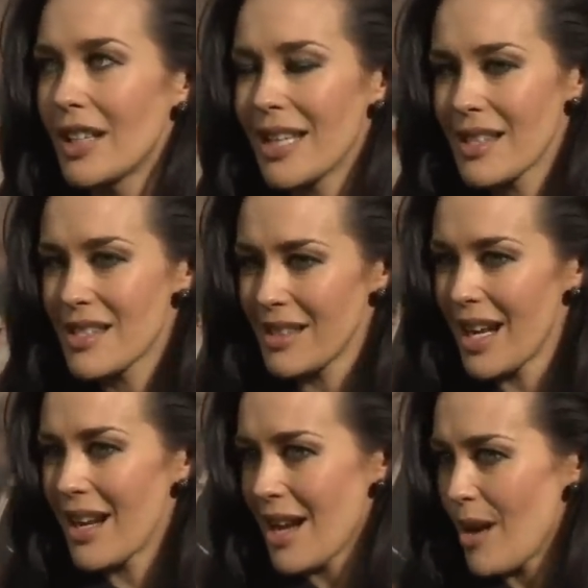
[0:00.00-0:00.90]
like this could
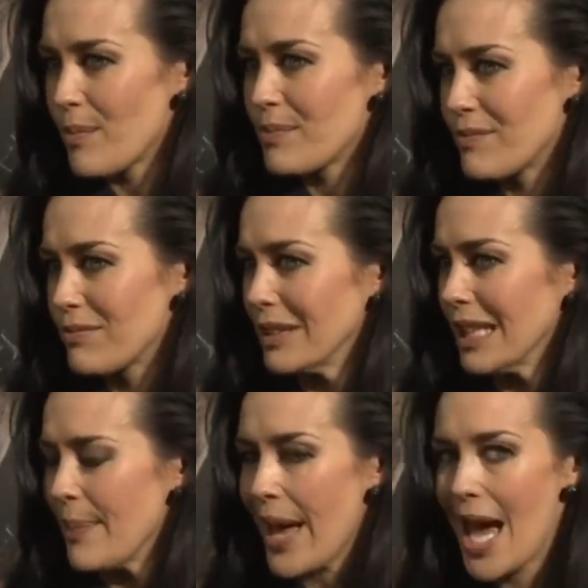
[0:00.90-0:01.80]
end up
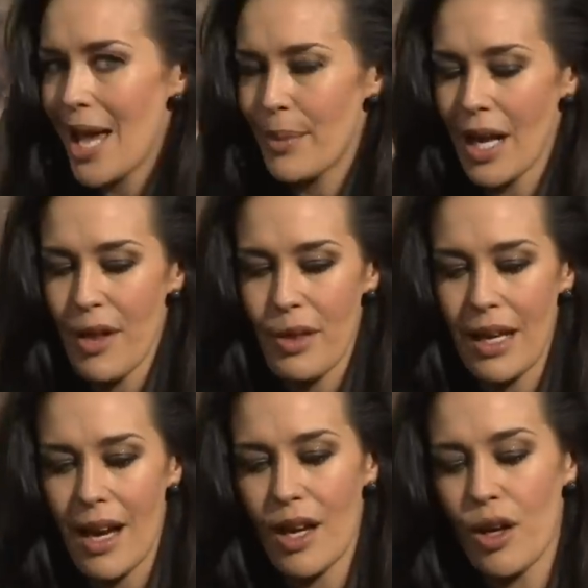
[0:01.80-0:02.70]
really bad. But I
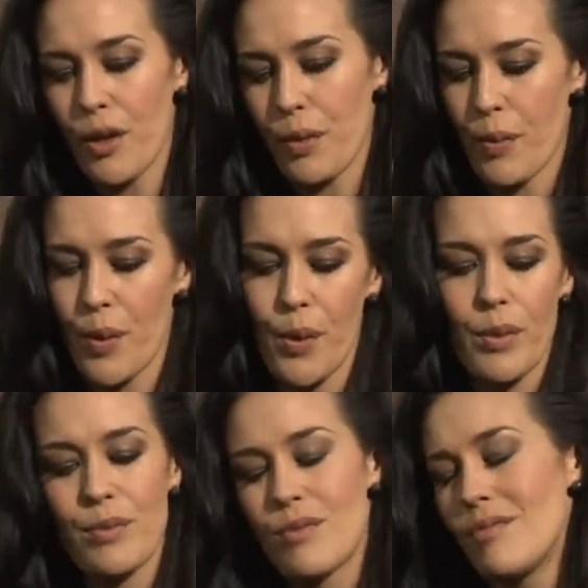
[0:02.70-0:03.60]
think I got
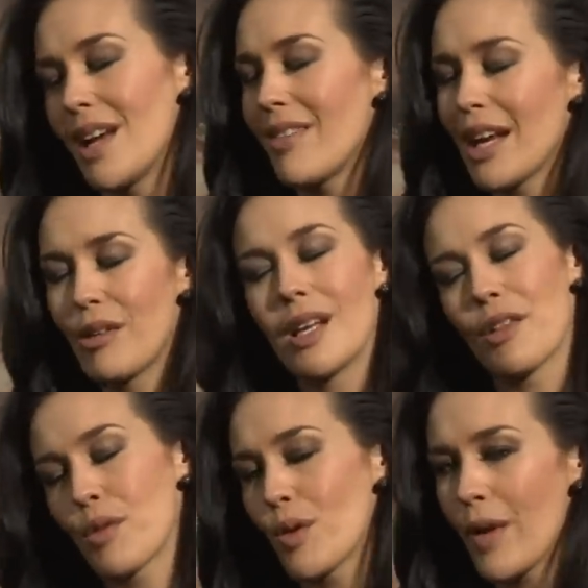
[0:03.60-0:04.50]
through, and they couldn't
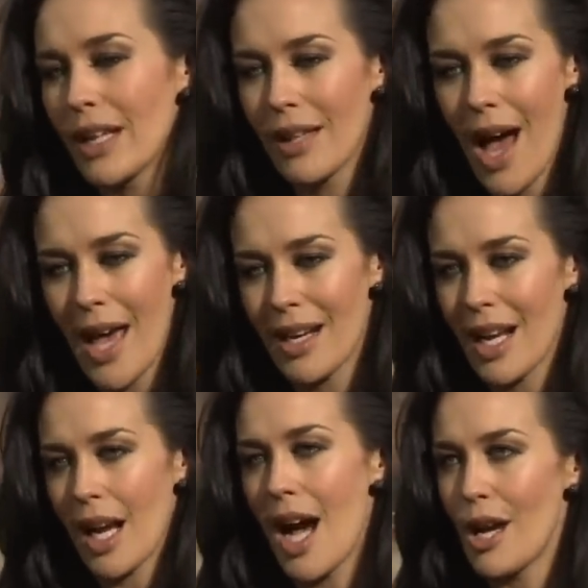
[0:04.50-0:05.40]
get through a red light, and
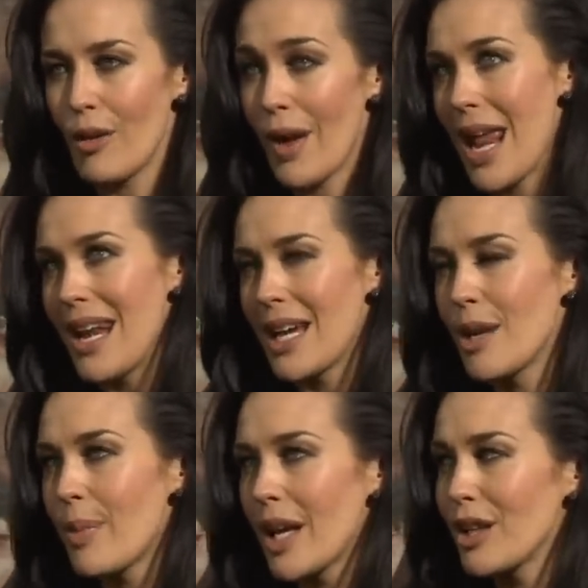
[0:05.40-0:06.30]
it kind of ended.
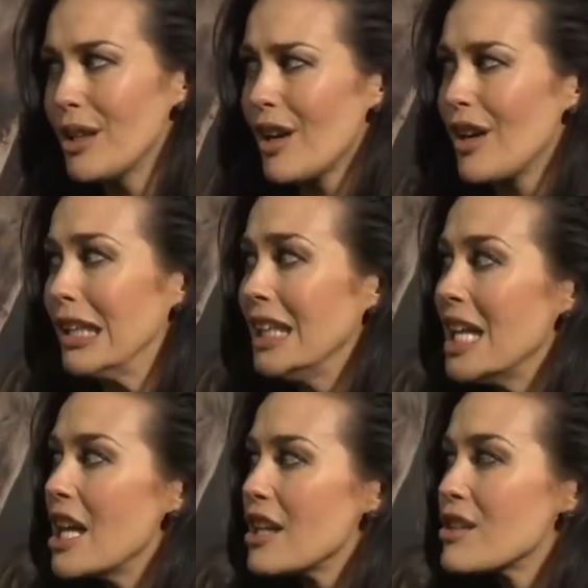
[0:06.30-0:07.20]
But you know.
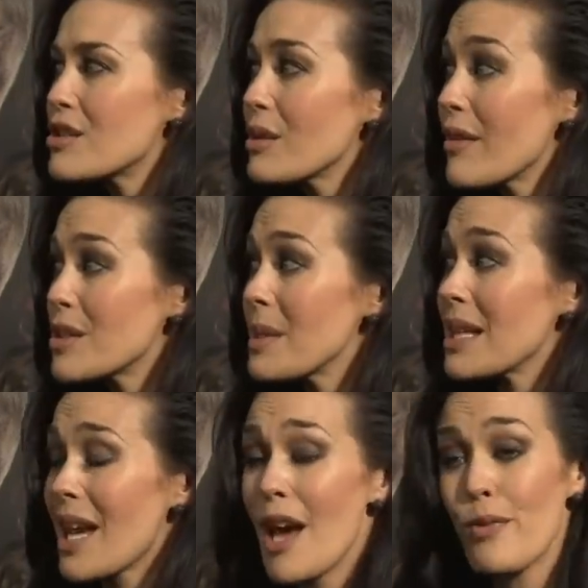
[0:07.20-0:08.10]
You do have to be
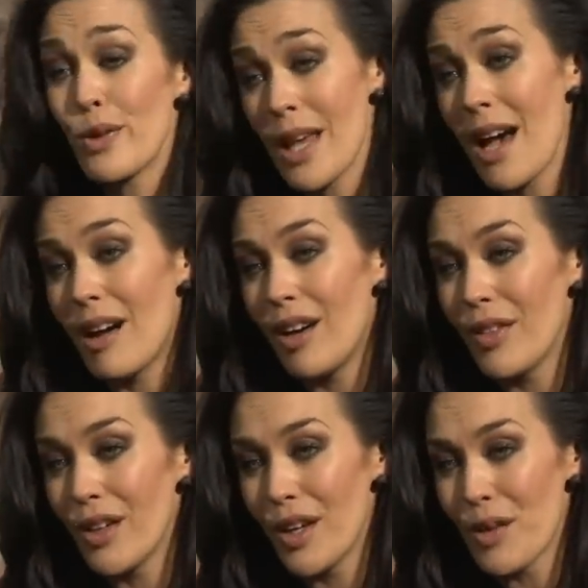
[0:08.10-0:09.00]
careful now
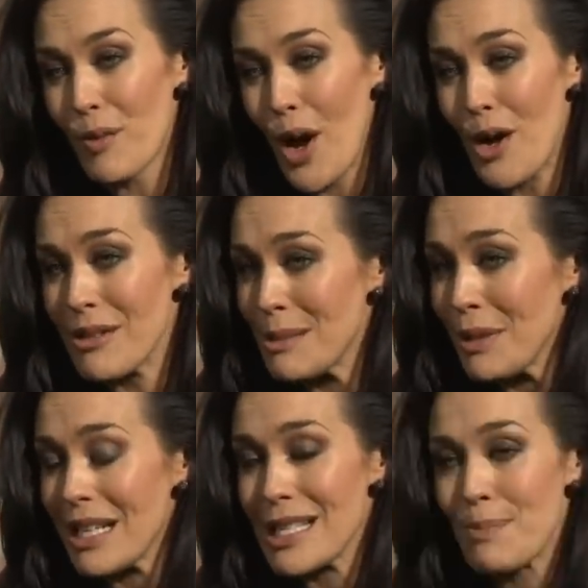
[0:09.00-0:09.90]
on, on the roads
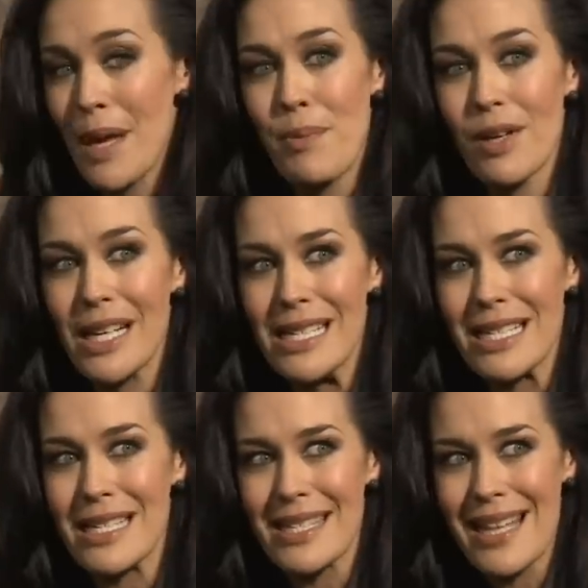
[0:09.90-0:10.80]
because people can
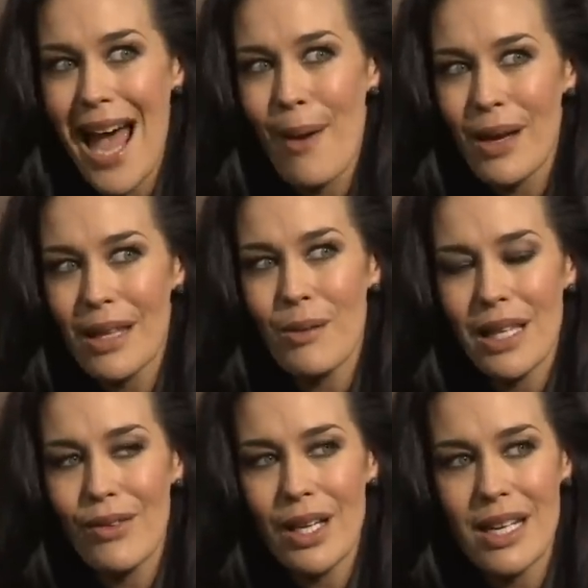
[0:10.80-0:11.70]
just snap. I think we're
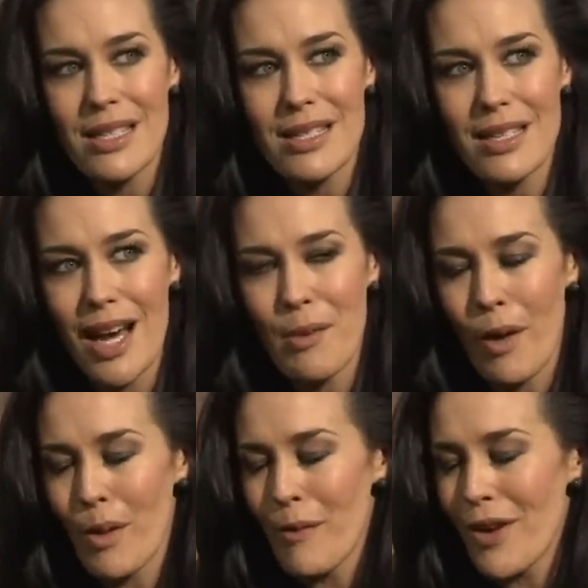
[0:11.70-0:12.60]
living in a society
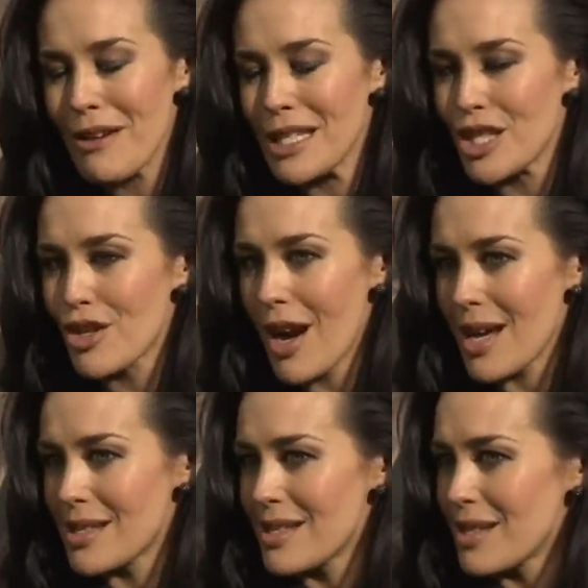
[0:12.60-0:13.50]
where we're very
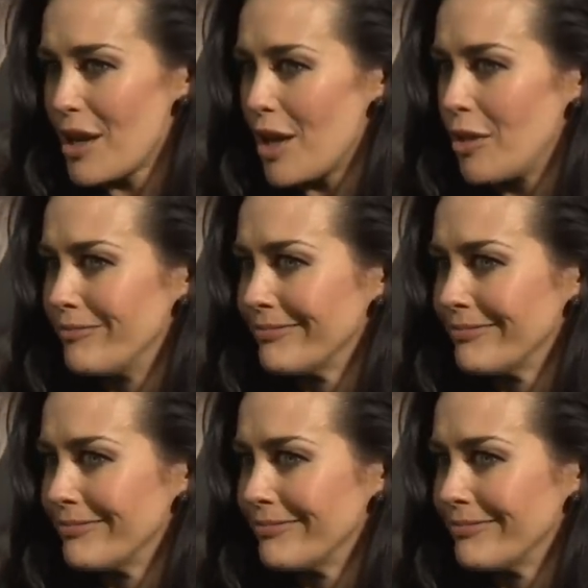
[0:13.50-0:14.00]
stressed, so